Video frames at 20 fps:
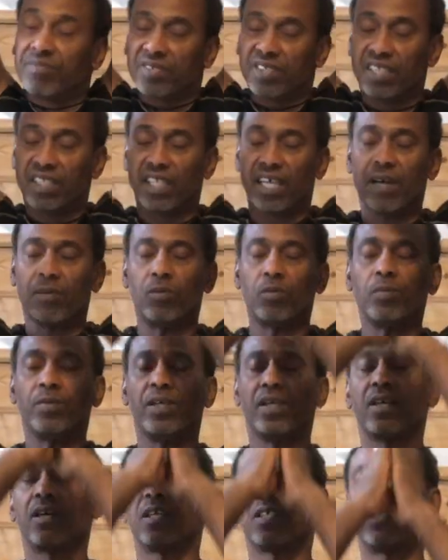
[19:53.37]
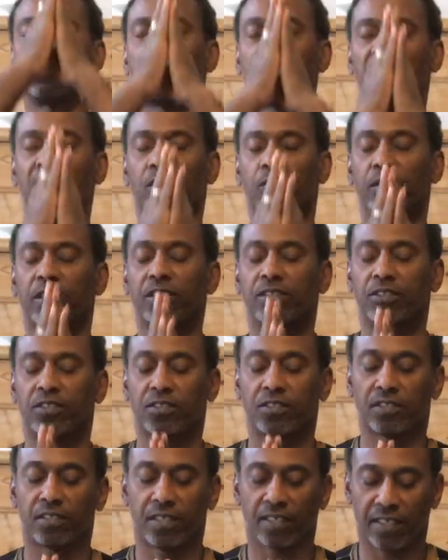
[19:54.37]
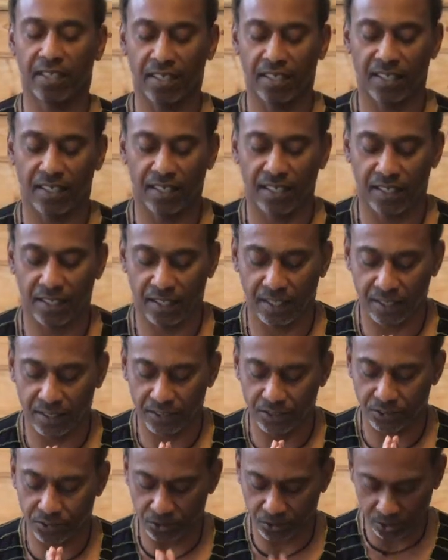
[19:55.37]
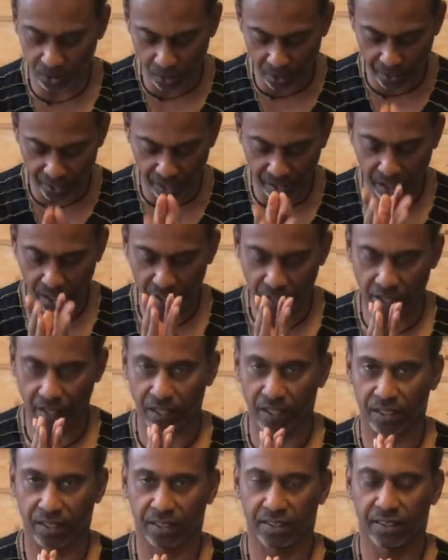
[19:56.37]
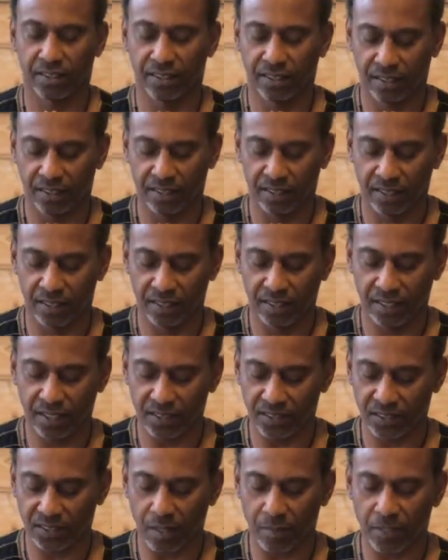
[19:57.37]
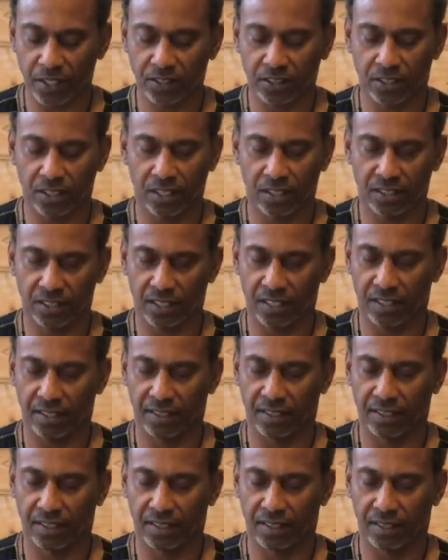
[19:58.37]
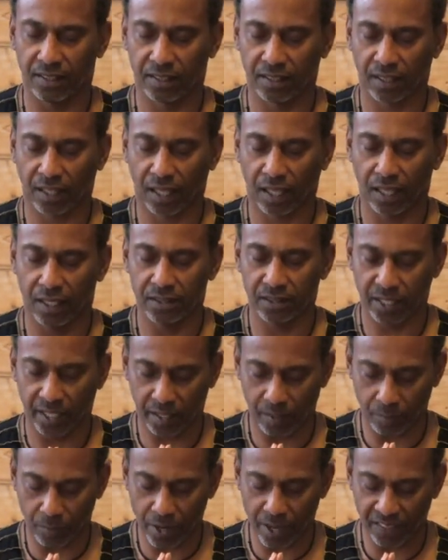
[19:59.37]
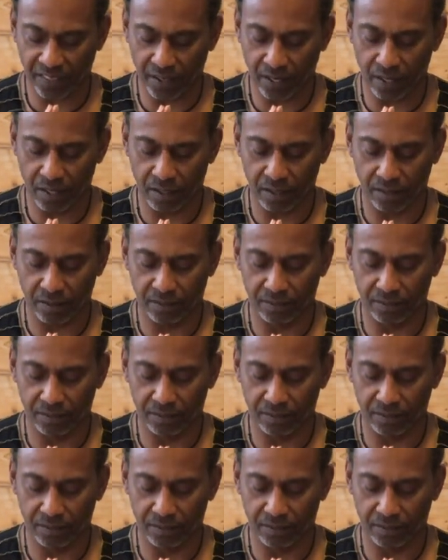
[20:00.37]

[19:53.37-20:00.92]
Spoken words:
And that will be our sequence. So starting here in Samastiti, take a breath in.